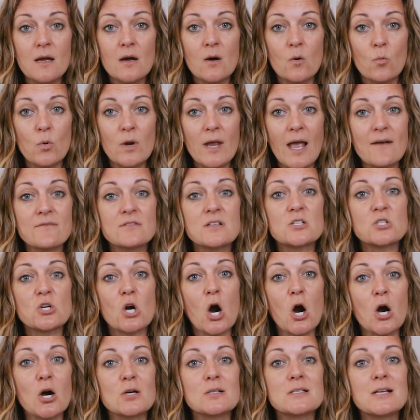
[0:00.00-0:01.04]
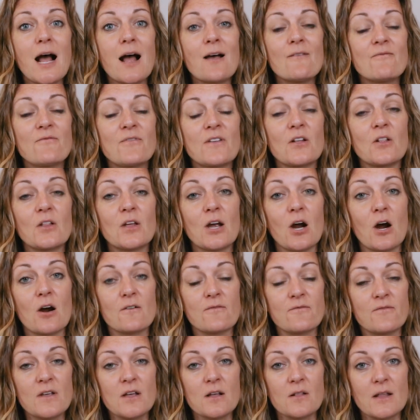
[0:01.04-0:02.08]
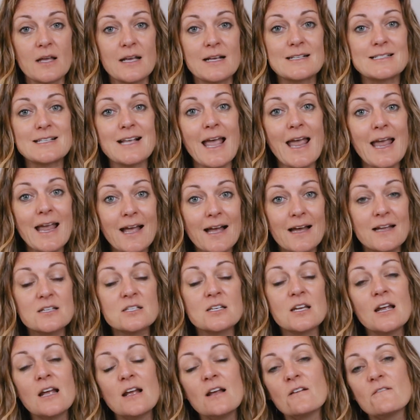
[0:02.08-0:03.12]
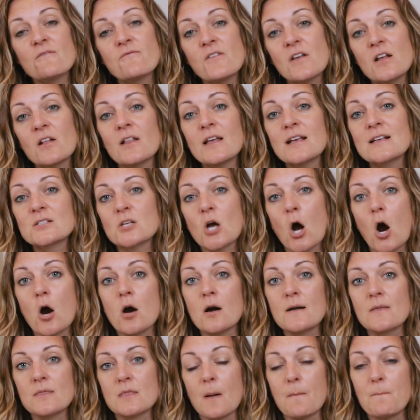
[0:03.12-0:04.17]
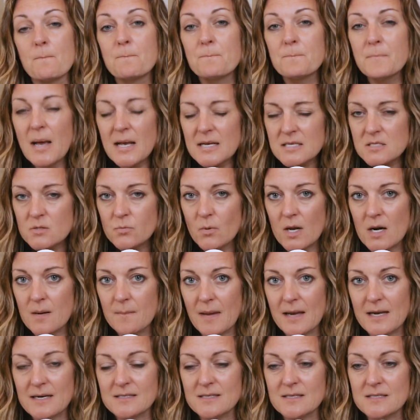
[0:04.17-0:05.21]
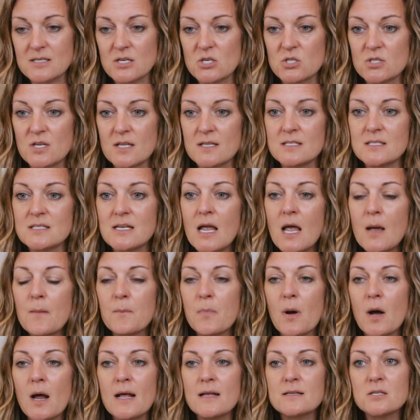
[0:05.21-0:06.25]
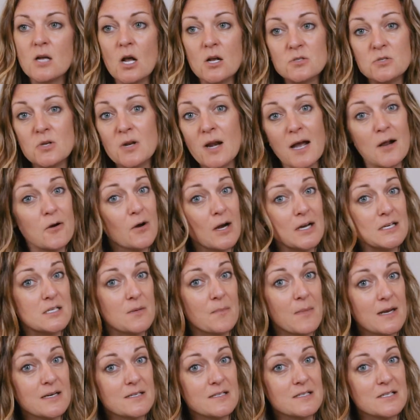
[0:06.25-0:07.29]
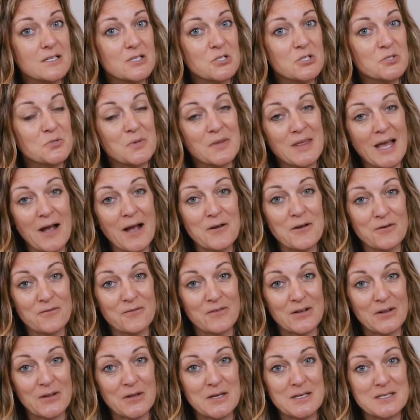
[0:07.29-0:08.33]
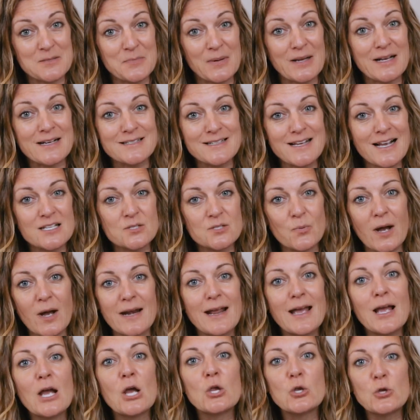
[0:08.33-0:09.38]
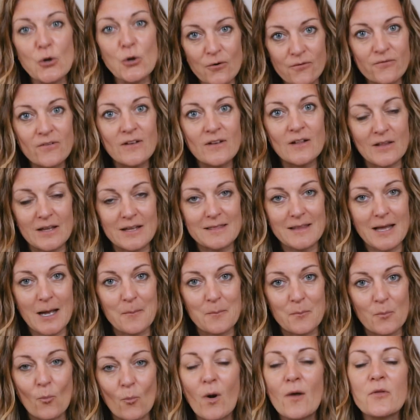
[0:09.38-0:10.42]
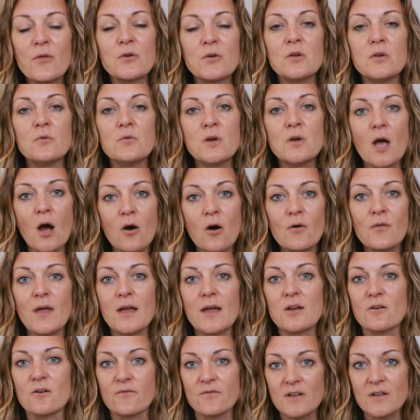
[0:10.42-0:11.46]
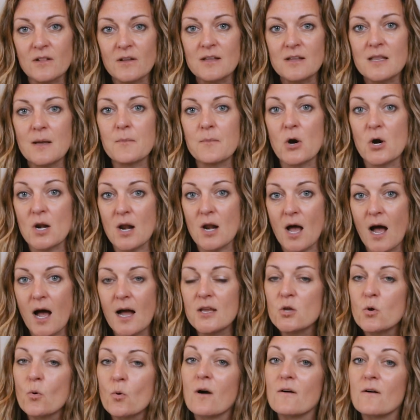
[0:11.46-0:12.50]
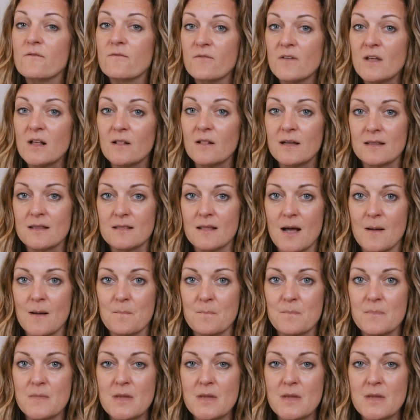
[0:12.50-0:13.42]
we have such a hard time feeling our feelings, and feelings aren't the best way to make decisions. But it's also not great to make decisions decisions without your feelings because guess what? You're feeling them. Whether you know that you're feeling them or not, you are feeling them.